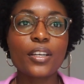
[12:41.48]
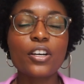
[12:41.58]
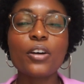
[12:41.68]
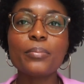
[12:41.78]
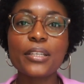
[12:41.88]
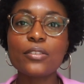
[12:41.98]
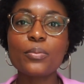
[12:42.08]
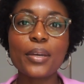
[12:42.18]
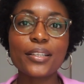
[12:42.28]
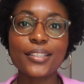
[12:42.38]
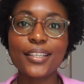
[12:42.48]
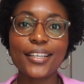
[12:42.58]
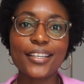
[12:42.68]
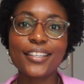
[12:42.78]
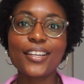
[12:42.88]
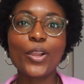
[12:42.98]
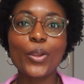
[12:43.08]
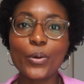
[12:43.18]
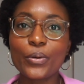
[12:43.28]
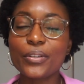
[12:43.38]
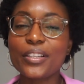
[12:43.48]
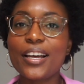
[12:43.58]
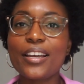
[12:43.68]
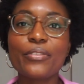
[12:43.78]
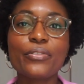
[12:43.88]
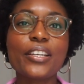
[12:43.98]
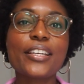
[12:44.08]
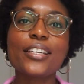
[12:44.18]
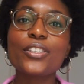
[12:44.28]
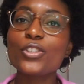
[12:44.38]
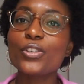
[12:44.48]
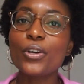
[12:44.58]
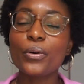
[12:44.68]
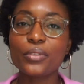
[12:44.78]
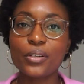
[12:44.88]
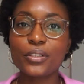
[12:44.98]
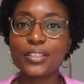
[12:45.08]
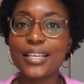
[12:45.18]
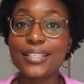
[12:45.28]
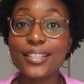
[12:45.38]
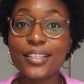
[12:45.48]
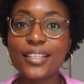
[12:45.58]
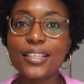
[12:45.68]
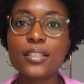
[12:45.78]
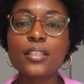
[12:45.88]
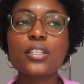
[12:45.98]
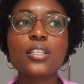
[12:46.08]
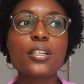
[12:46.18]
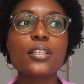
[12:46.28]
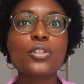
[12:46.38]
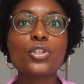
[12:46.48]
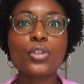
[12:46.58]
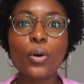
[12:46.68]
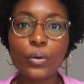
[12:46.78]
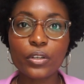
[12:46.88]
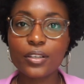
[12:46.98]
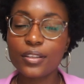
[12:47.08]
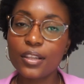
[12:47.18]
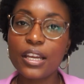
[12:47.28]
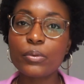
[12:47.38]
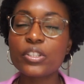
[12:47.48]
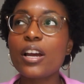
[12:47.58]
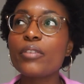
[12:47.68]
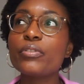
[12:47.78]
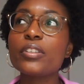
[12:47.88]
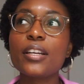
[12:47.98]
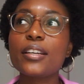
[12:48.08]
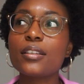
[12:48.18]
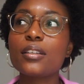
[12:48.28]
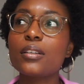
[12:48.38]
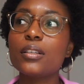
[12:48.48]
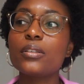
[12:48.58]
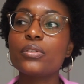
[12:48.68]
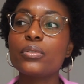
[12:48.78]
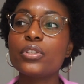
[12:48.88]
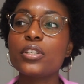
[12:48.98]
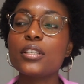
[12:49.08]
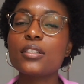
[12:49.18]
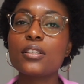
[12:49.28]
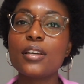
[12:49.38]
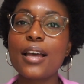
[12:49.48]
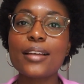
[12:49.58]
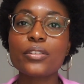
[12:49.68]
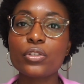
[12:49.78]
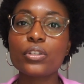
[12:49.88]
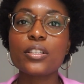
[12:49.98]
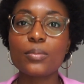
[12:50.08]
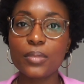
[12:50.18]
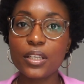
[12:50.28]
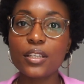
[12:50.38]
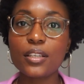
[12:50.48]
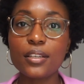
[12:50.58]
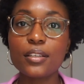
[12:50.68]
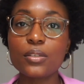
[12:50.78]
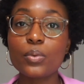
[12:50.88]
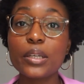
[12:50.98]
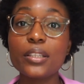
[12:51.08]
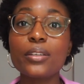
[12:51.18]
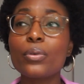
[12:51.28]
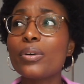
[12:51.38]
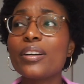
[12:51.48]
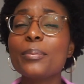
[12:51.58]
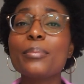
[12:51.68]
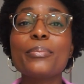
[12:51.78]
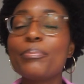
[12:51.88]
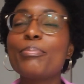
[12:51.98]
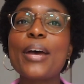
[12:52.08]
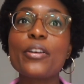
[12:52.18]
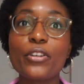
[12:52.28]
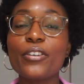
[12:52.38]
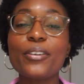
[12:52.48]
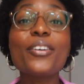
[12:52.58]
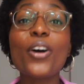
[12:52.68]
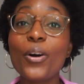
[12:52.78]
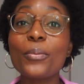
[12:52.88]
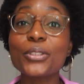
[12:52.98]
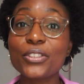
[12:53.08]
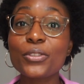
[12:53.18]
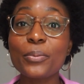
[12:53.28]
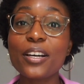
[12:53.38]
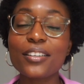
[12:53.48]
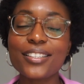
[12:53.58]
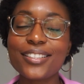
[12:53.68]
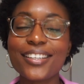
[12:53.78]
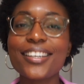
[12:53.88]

commitment in local life and getting to know local Tanzanians. She is so good at the language. I feel like she's as good as me in Swahili, or better almost, to be honest.